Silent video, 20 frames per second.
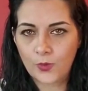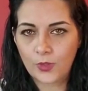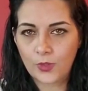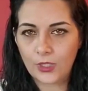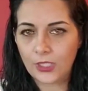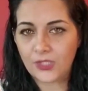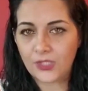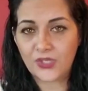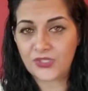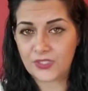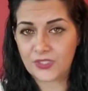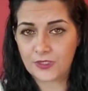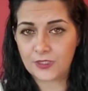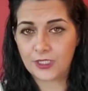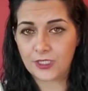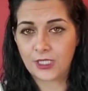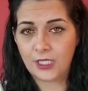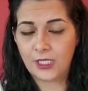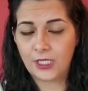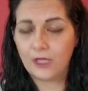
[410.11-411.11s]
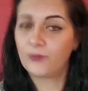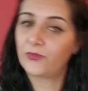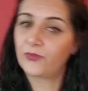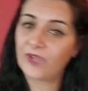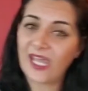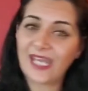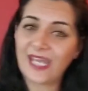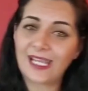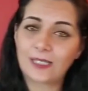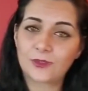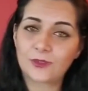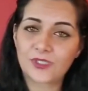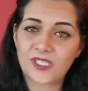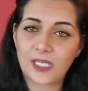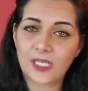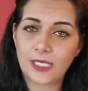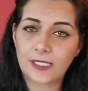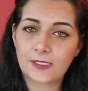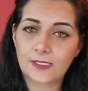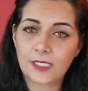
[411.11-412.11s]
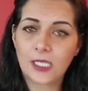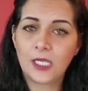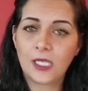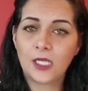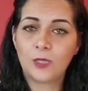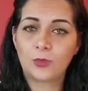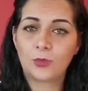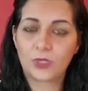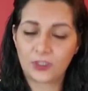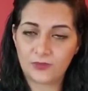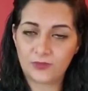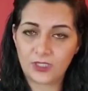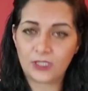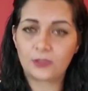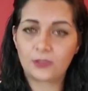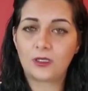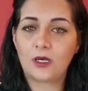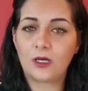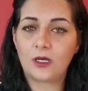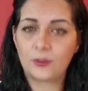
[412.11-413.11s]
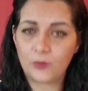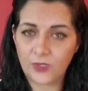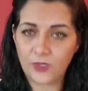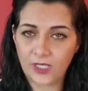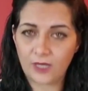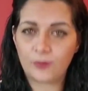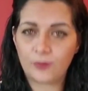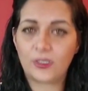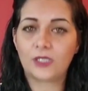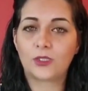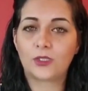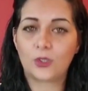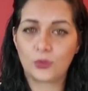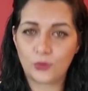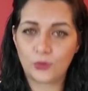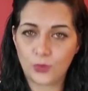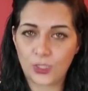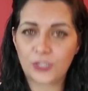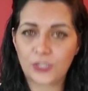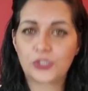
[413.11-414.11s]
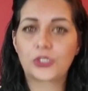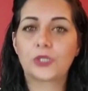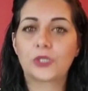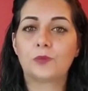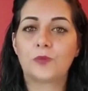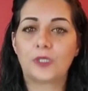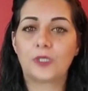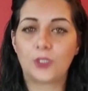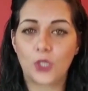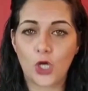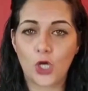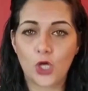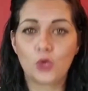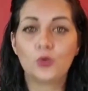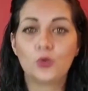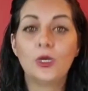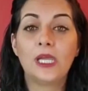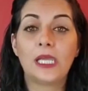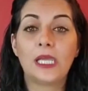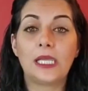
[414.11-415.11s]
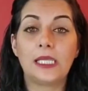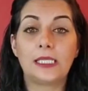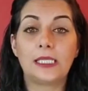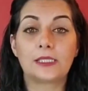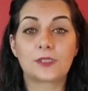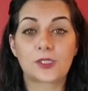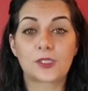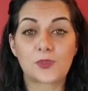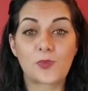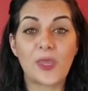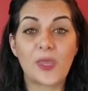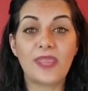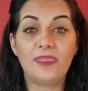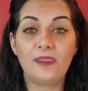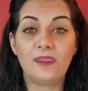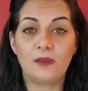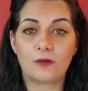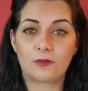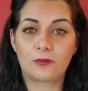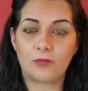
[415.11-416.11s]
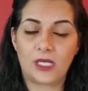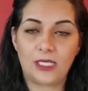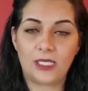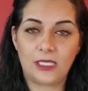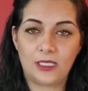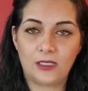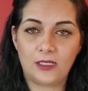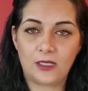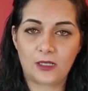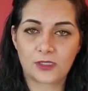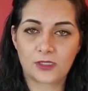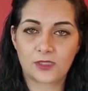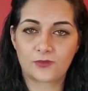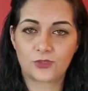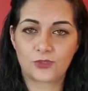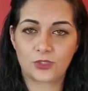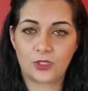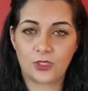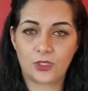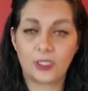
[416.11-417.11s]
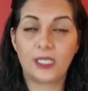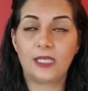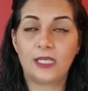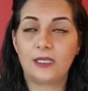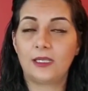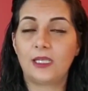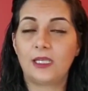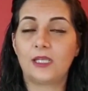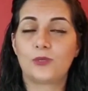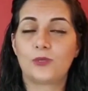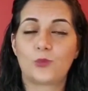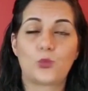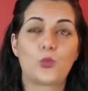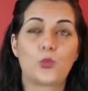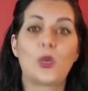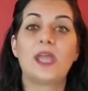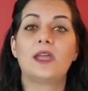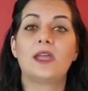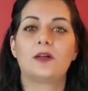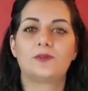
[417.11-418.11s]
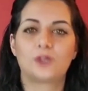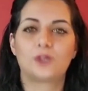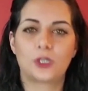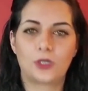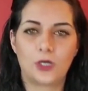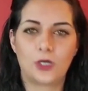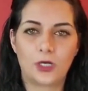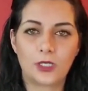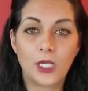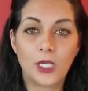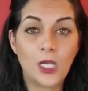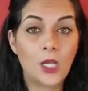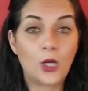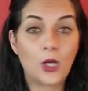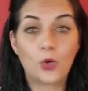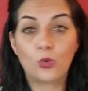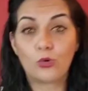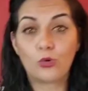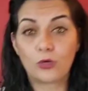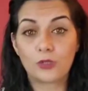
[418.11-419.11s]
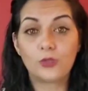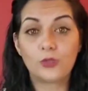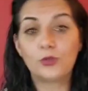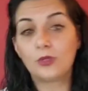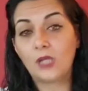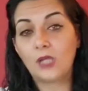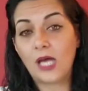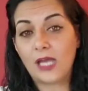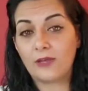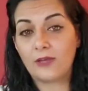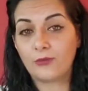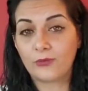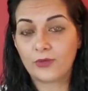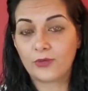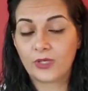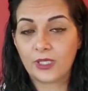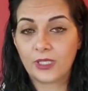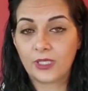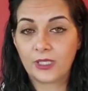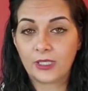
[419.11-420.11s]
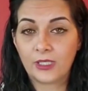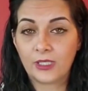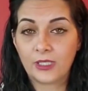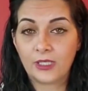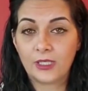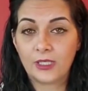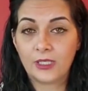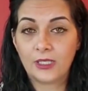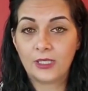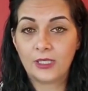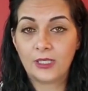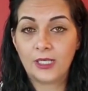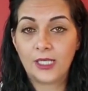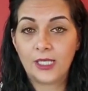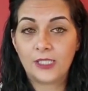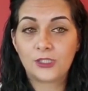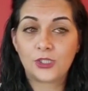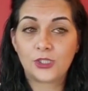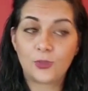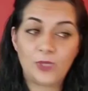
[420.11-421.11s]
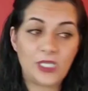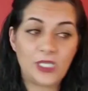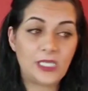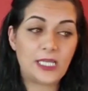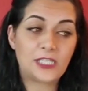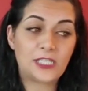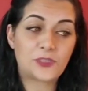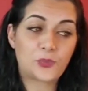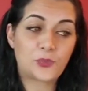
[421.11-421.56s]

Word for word: it doesn't. It flat out says, believe in Allah and Muhammad, don't question him and go either spend your money in cause of jihad, in, in way of jihad or your life. To me, that's